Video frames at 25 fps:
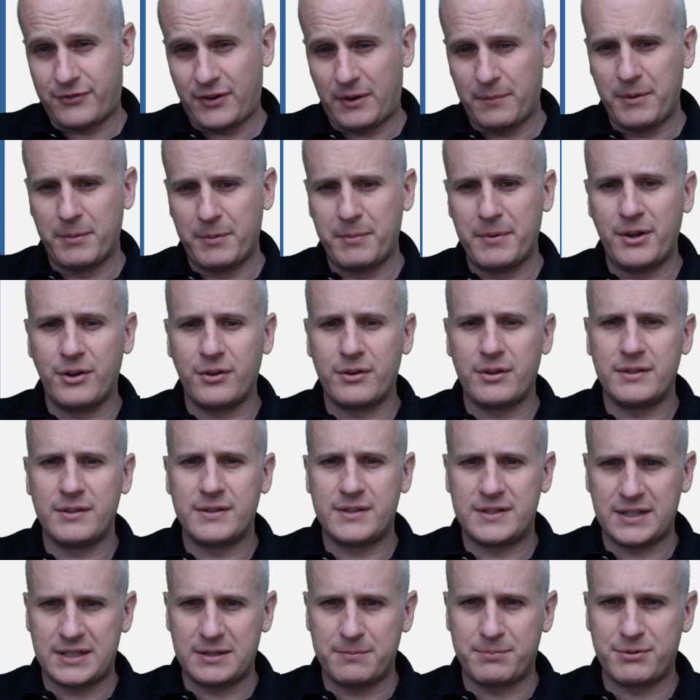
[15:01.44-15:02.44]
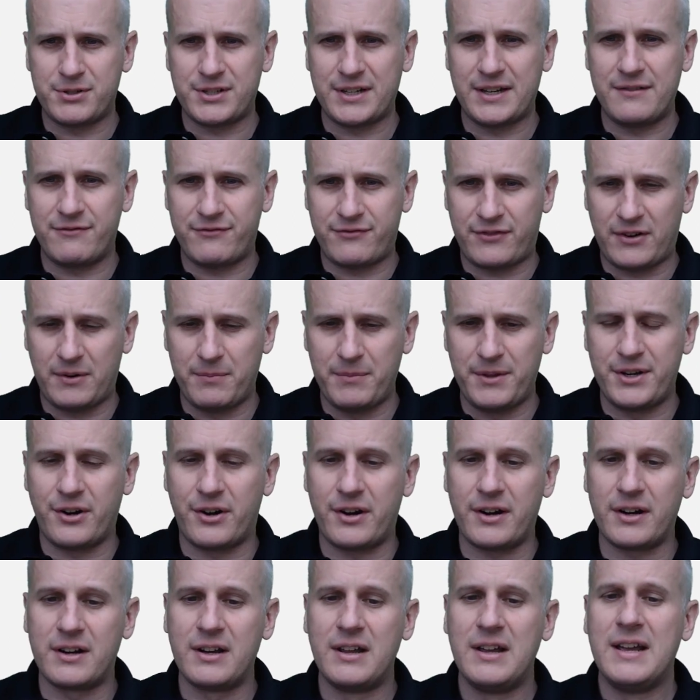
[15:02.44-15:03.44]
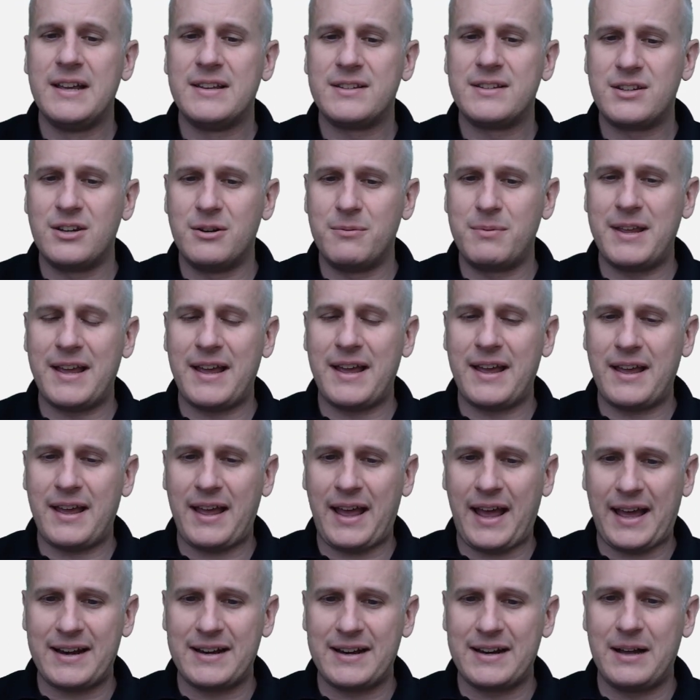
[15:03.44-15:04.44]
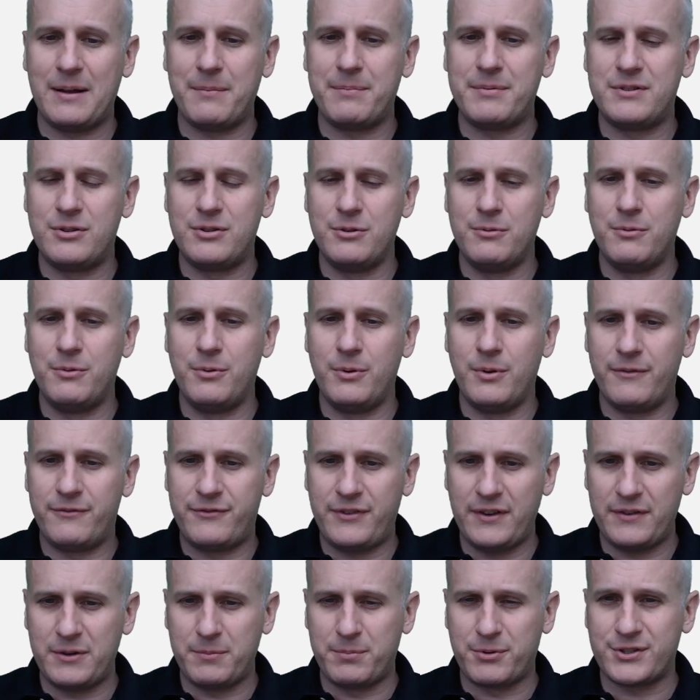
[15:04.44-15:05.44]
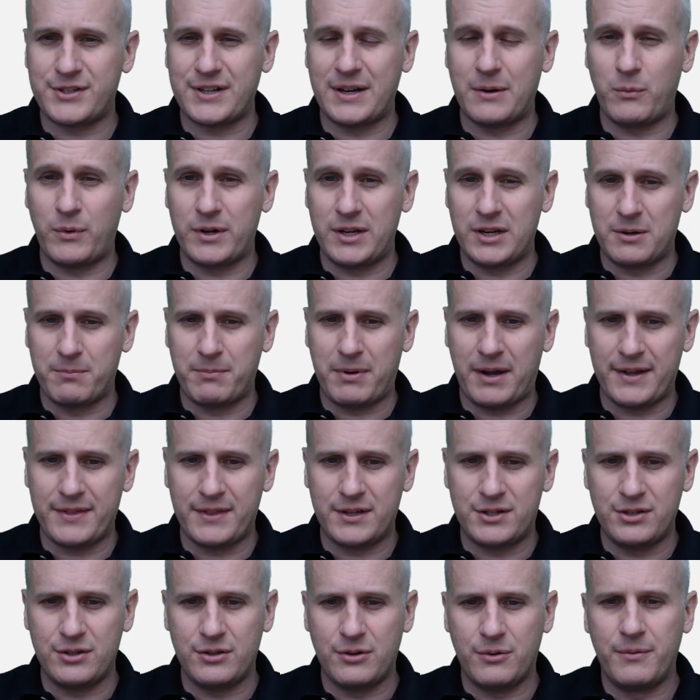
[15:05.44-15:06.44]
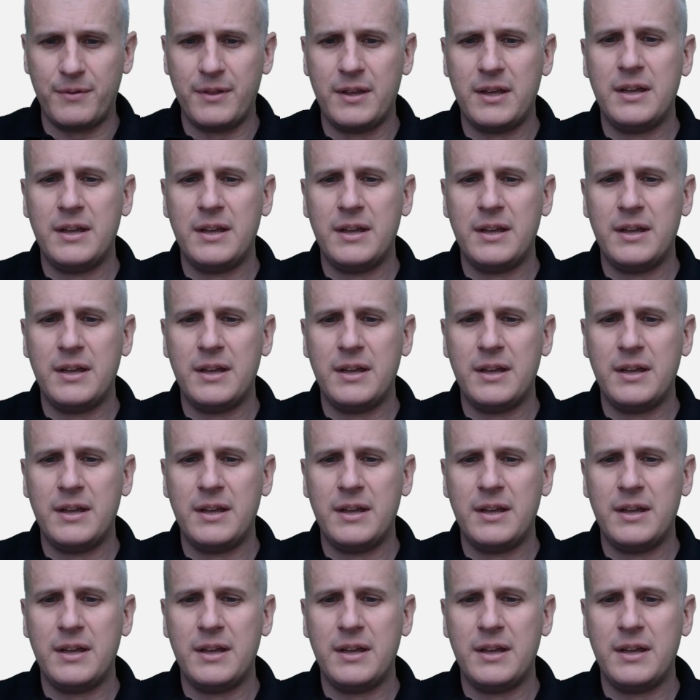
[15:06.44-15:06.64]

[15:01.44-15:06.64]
from the milk, sixty percent from the dark. It's going to be added up to fifty percent when you combine the two.